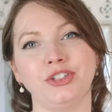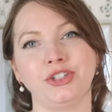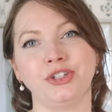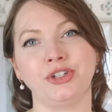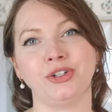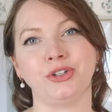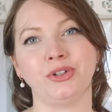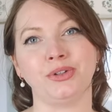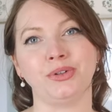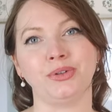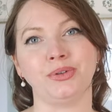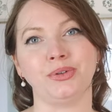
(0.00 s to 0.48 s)

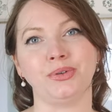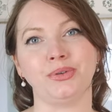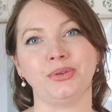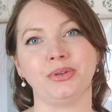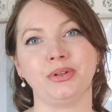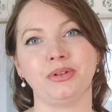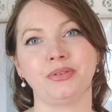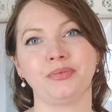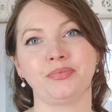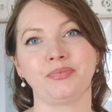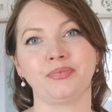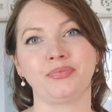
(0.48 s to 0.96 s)
to
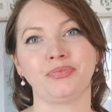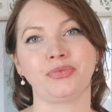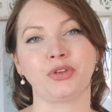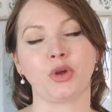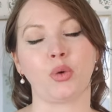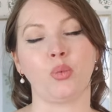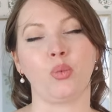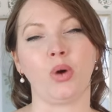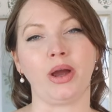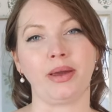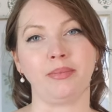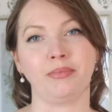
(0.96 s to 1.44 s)

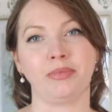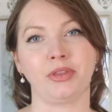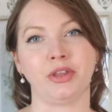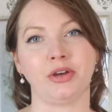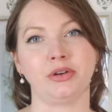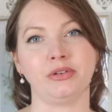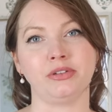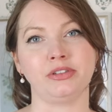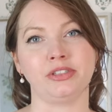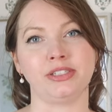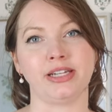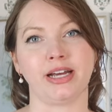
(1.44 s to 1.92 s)
wipe
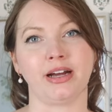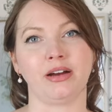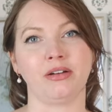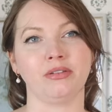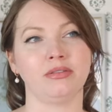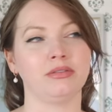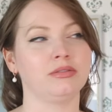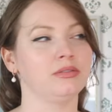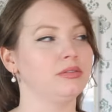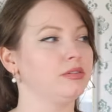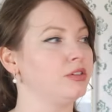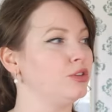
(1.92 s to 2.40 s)
those
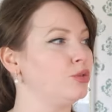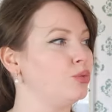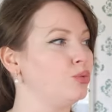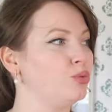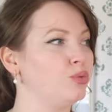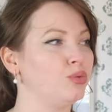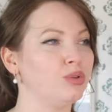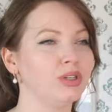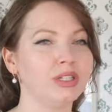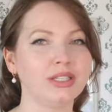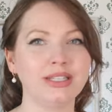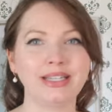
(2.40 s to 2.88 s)
down.
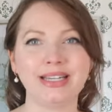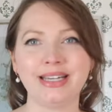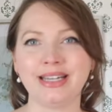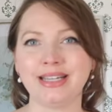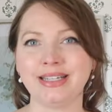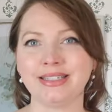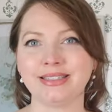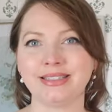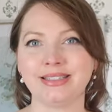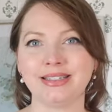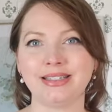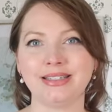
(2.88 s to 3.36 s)
Really
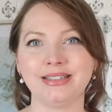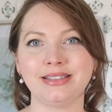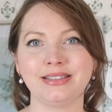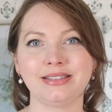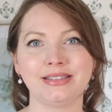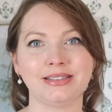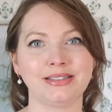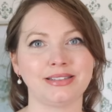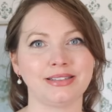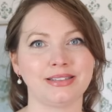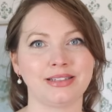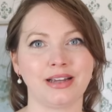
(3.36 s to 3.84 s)
easy
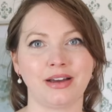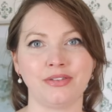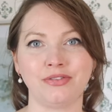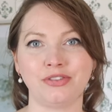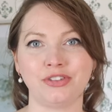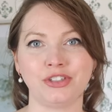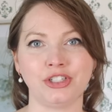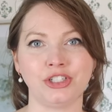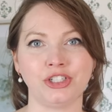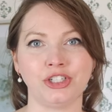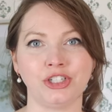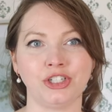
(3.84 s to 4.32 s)
stuff
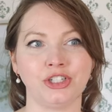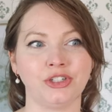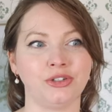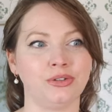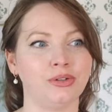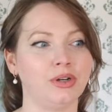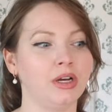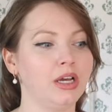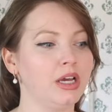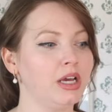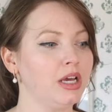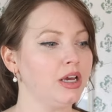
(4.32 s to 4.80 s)
to
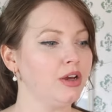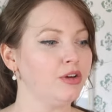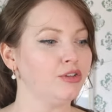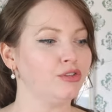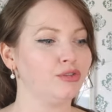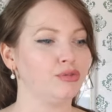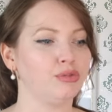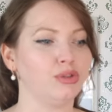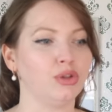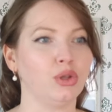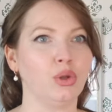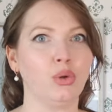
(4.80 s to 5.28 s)
do.
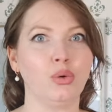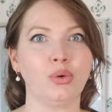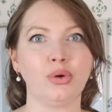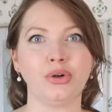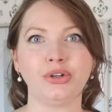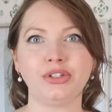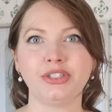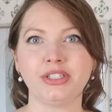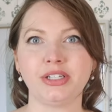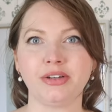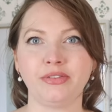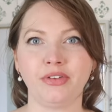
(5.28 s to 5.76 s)

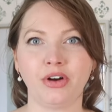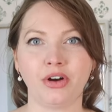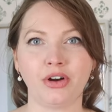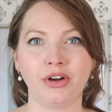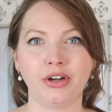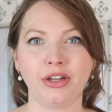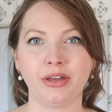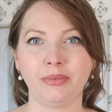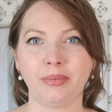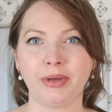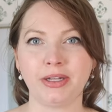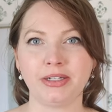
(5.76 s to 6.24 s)
Floors have
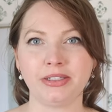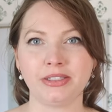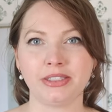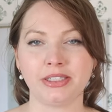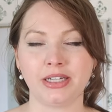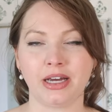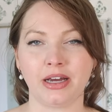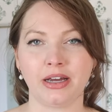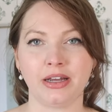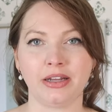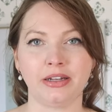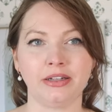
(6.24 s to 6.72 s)
already been
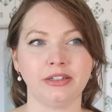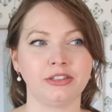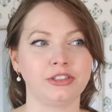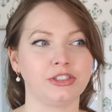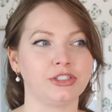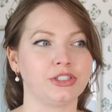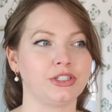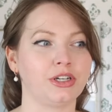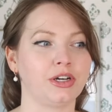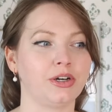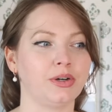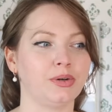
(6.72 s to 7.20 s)
done,
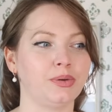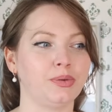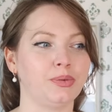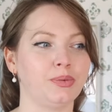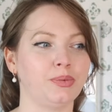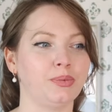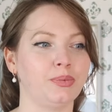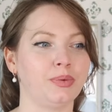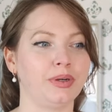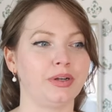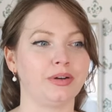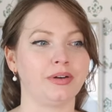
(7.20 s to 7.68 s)

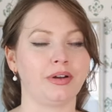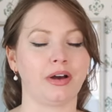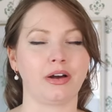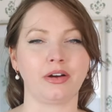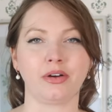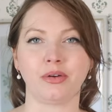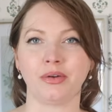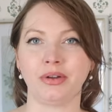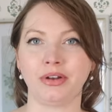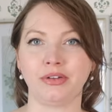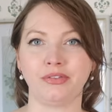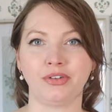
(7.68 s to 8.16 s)
so we're not
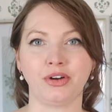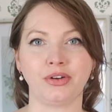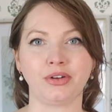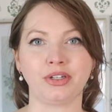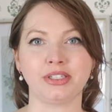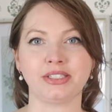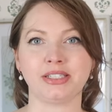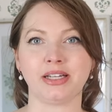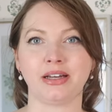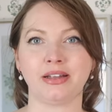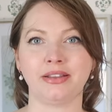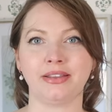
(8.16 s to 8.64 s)
going to
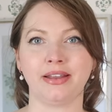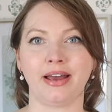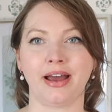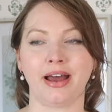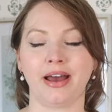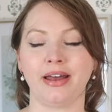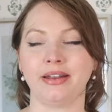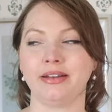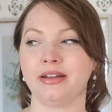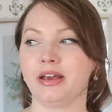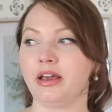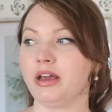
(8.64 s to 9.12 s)
focus on
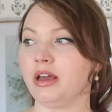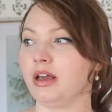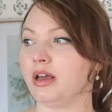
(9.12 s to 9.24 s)
that,